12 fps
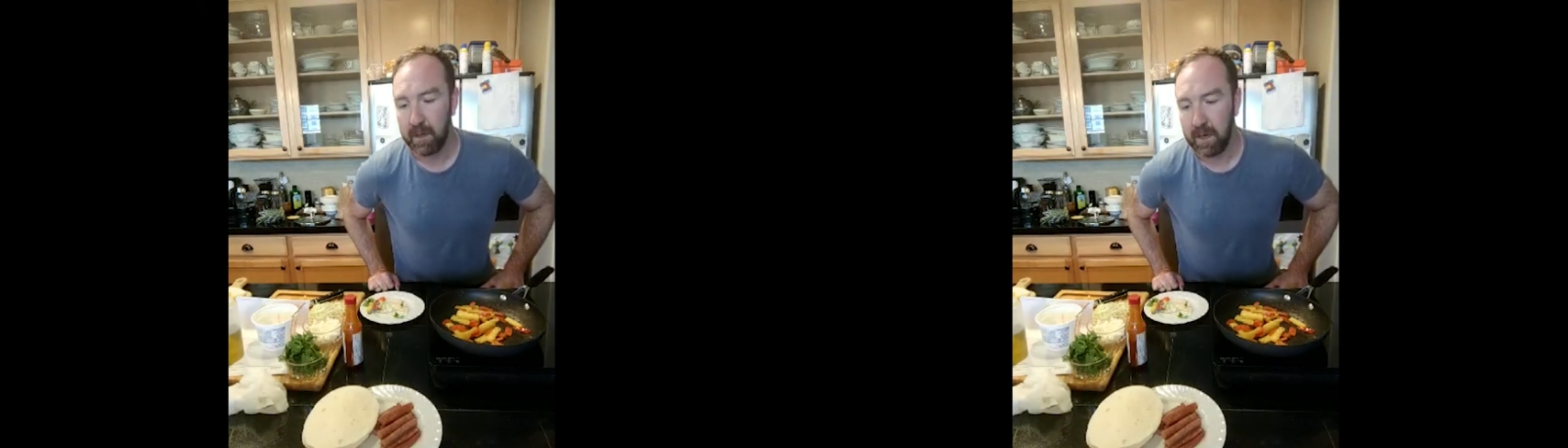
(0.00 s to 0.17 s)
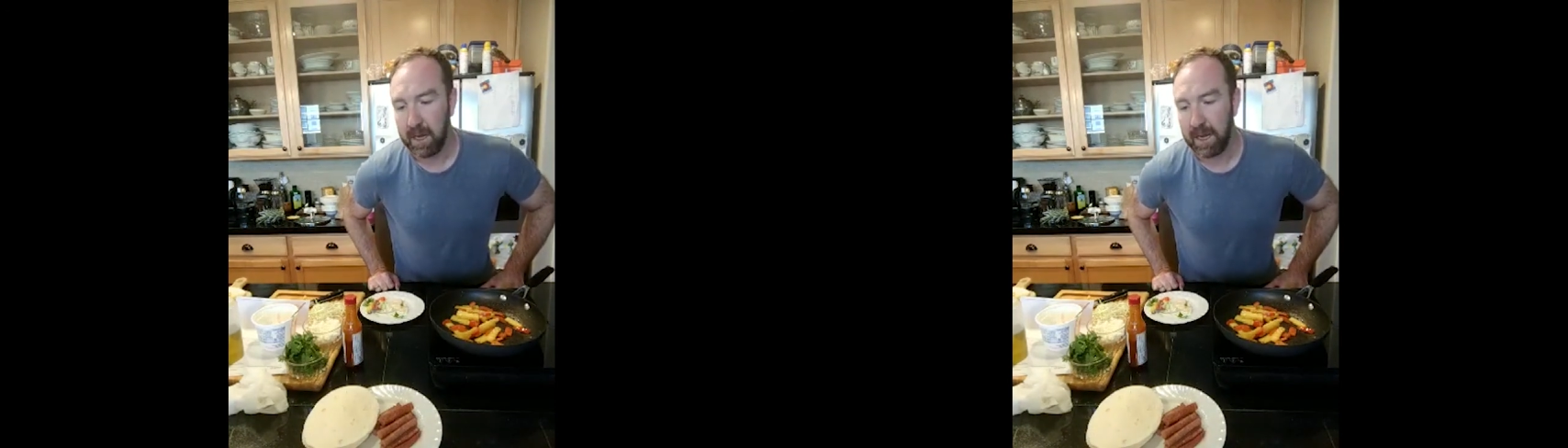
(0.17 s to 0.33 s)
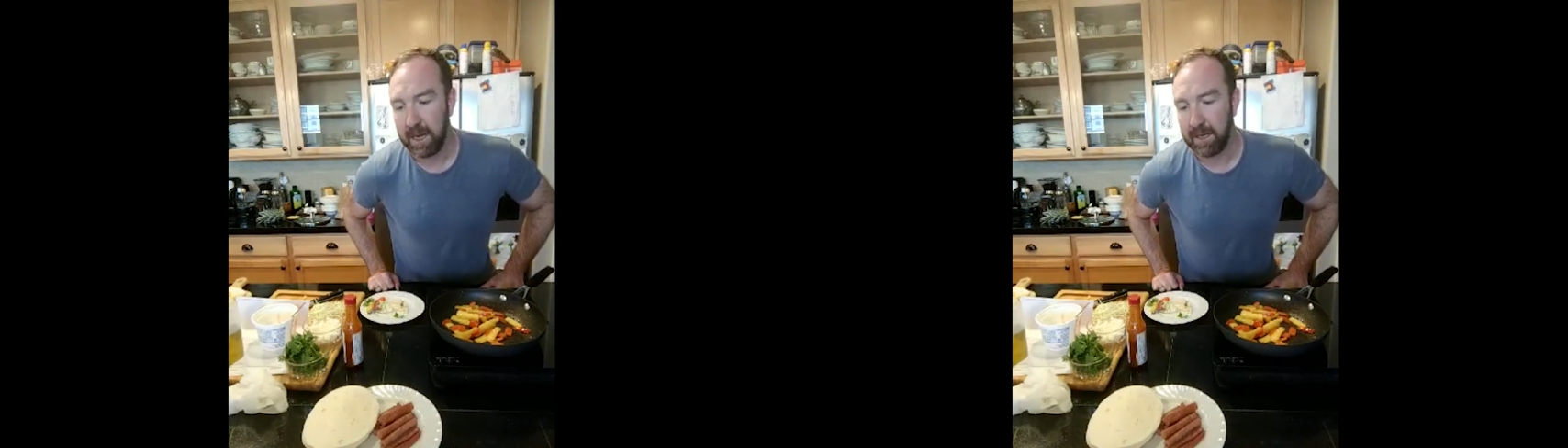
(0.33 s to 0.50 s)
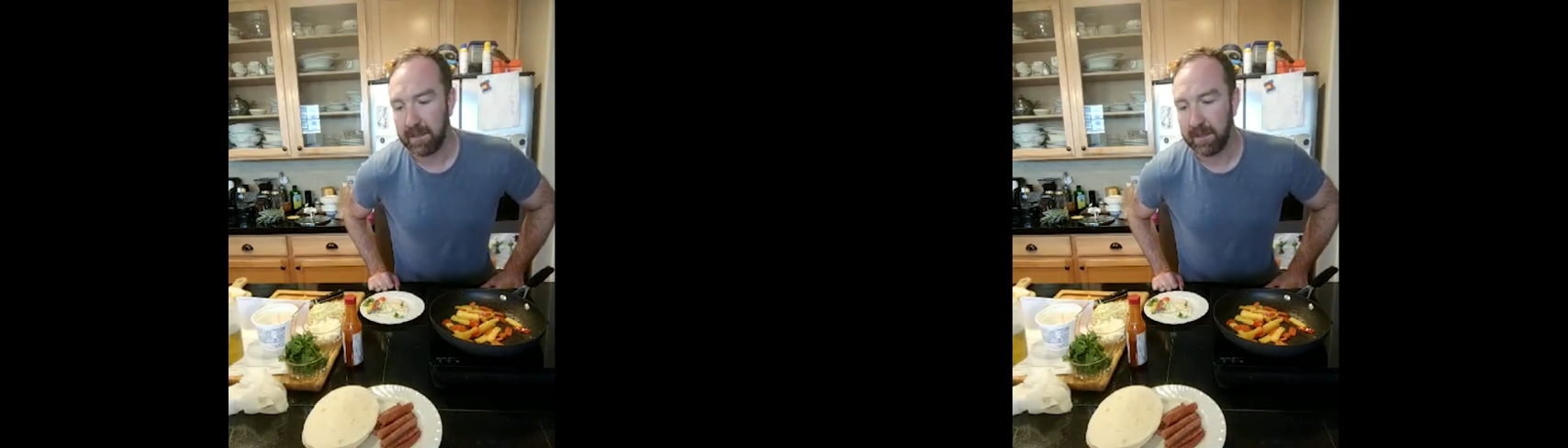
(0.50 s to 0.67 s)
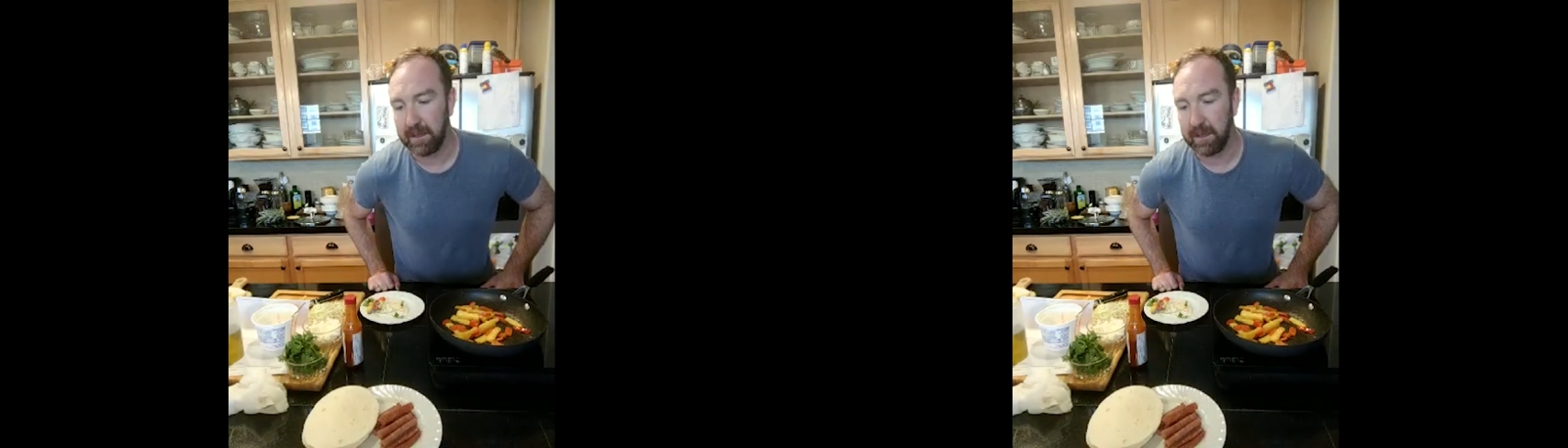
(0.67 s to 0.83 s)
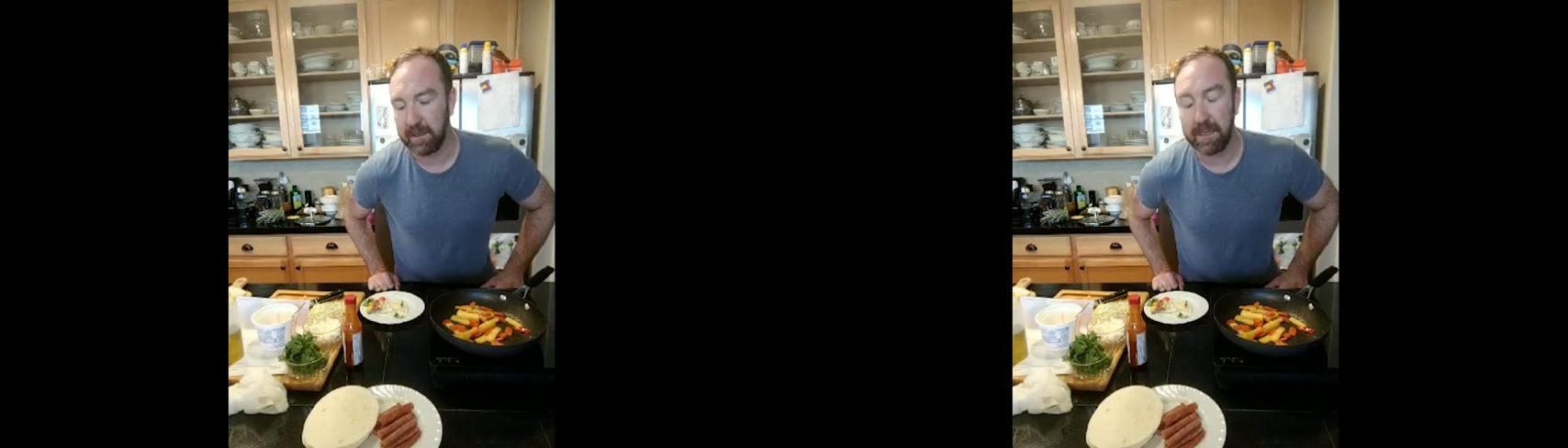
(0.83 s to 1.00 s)
And
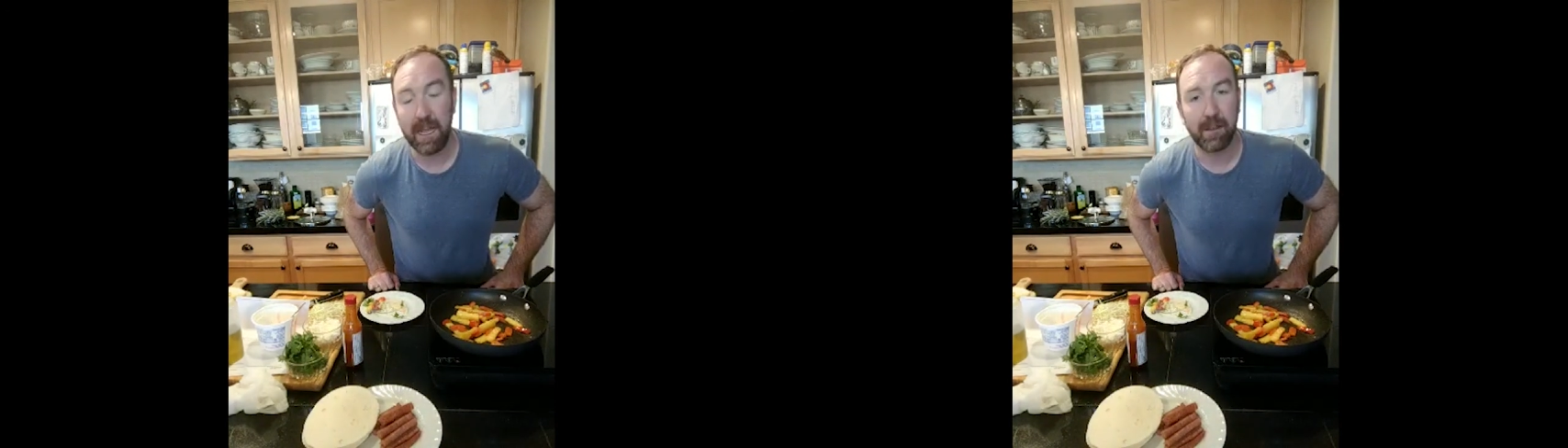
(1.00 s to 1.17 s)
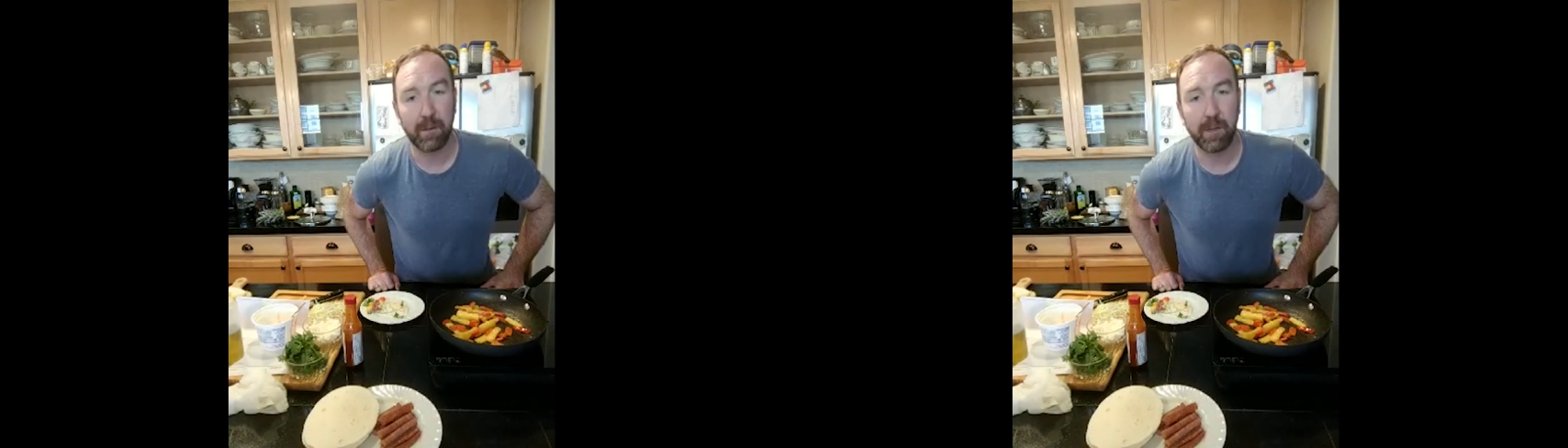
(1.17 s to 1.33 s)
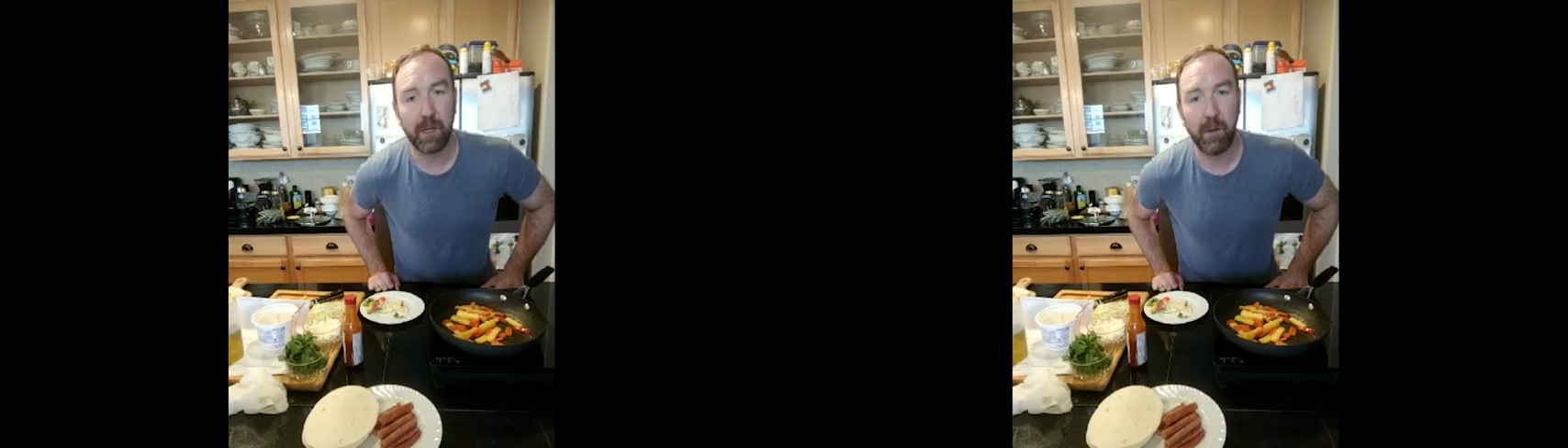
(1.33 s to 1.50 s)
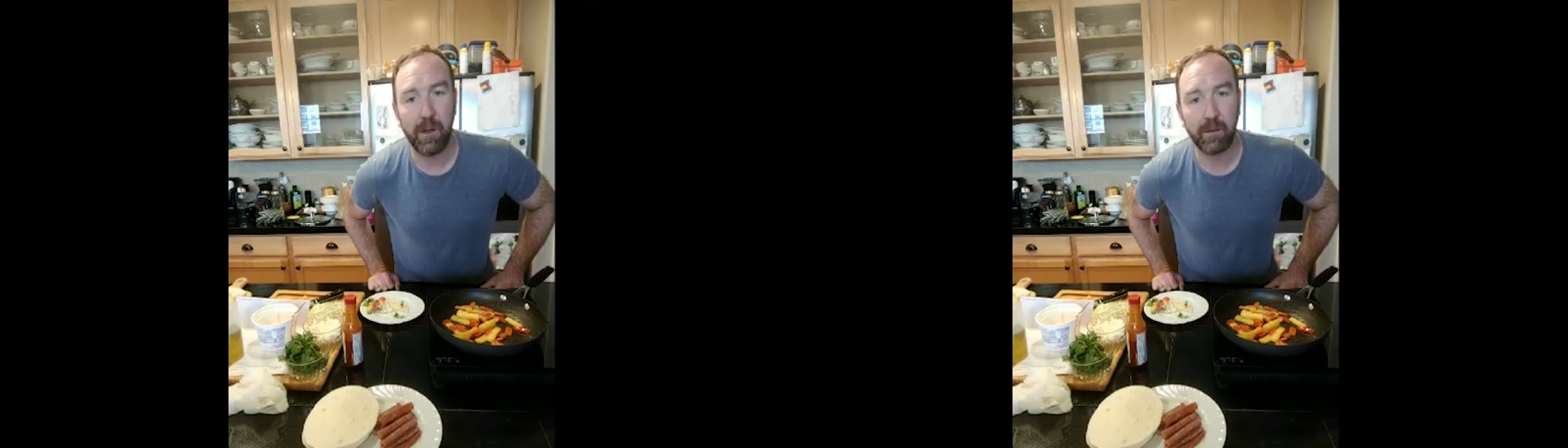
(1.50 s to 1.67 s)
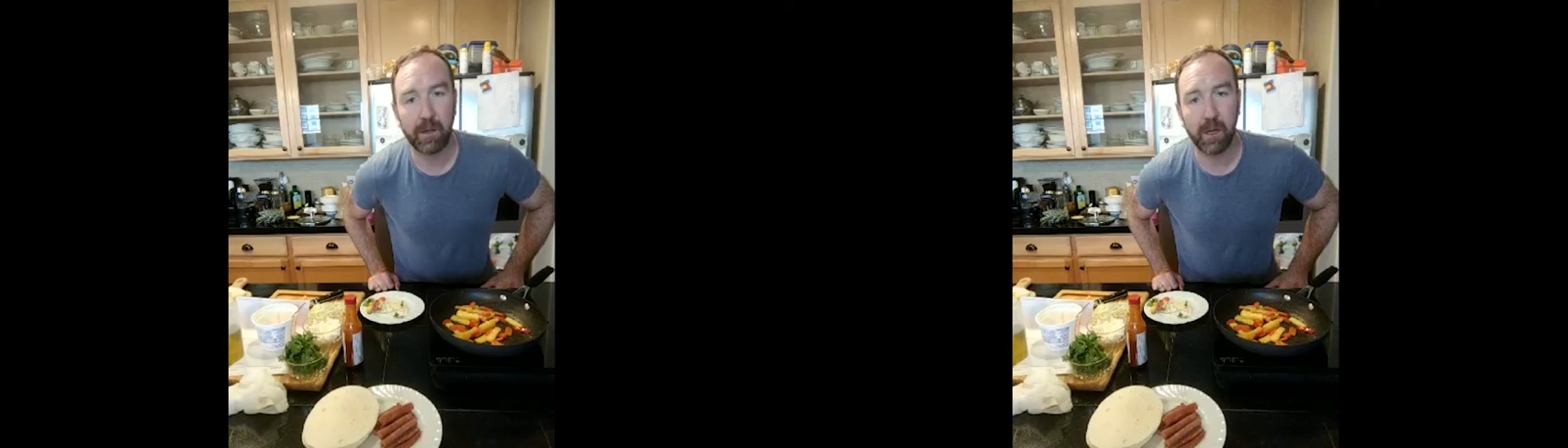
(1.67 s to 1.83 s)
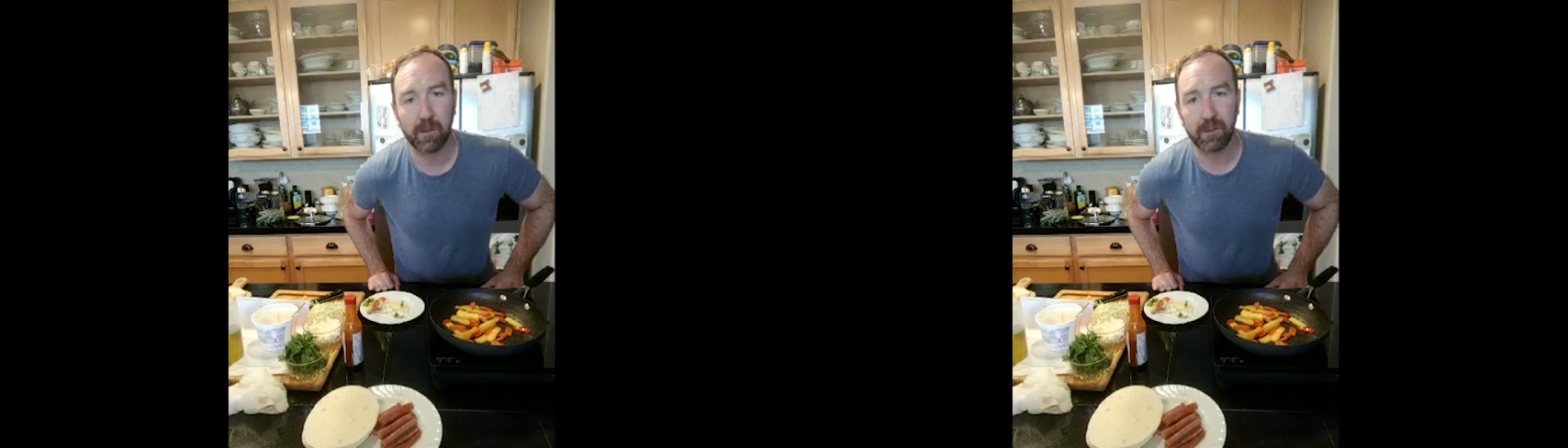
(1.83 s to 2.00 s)
yeah, let me know how it goes.